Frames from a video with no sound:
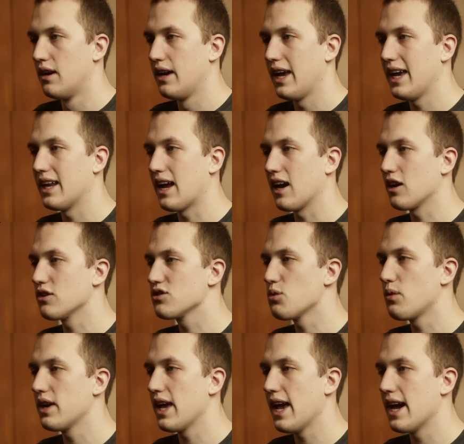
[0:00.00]
And I also
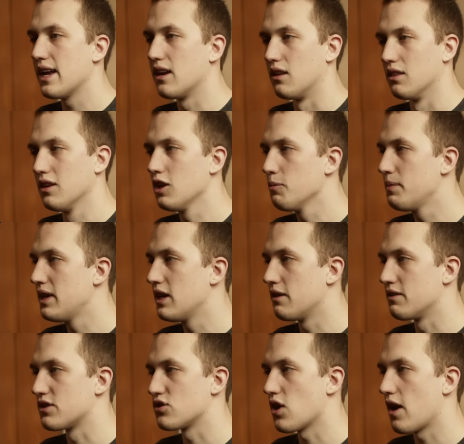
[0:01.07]
want to add a little bit of
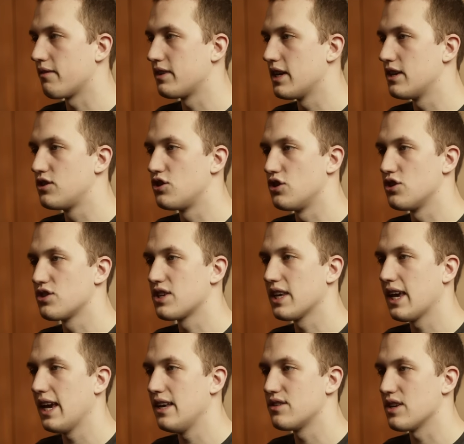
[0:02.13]
a soft edge just in
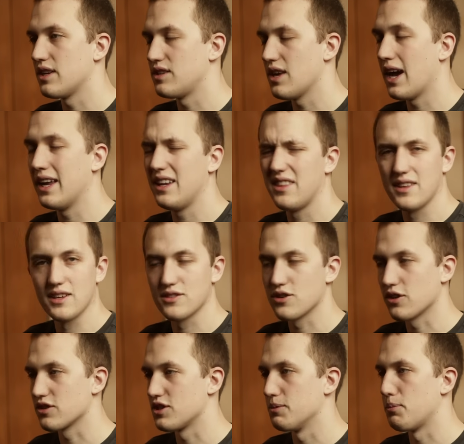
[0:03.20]
case anything
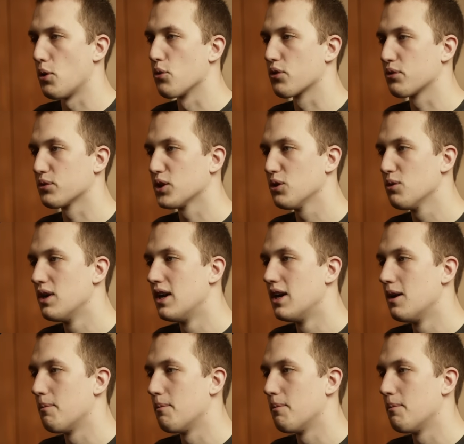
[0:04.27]
starts to poke through.